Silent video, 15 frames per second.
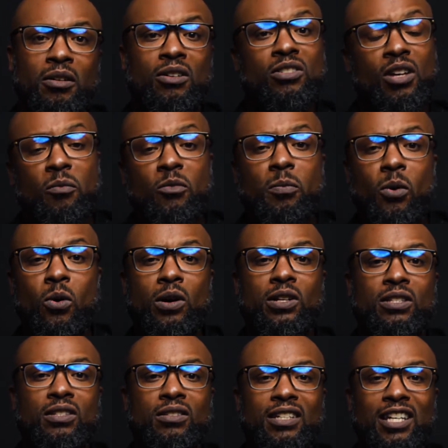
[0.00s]
Some
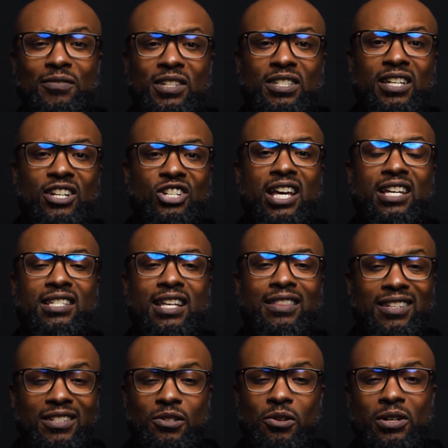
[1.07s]
reports even suggest that
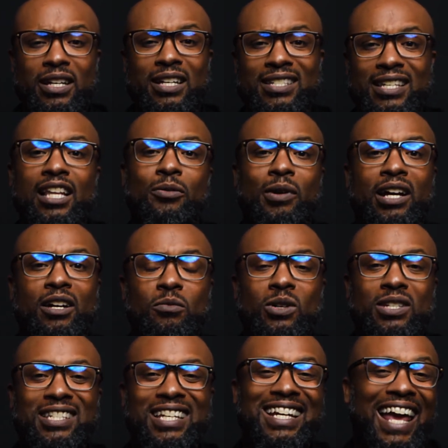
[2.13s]
this is going to accelerate and we'll
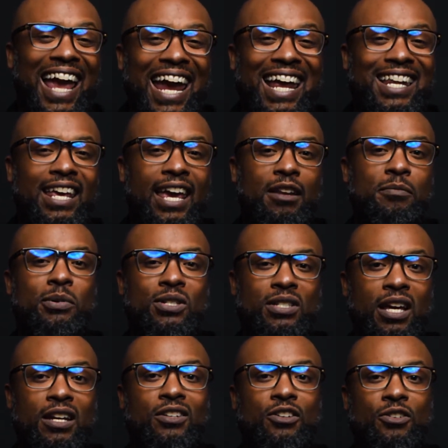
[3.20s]
see an
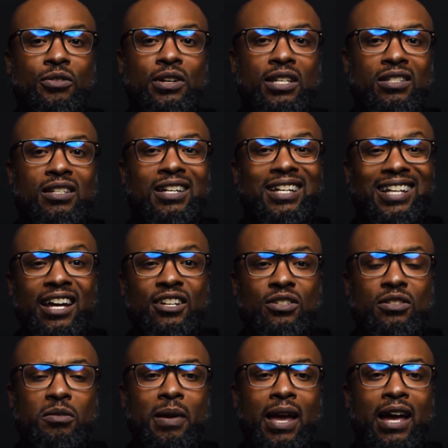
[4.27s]
88% decrease in
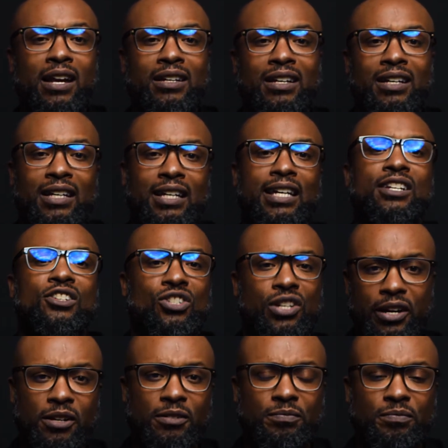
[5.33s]
attention span each
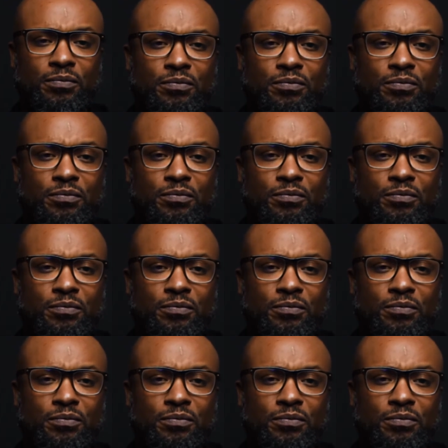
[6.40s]
year.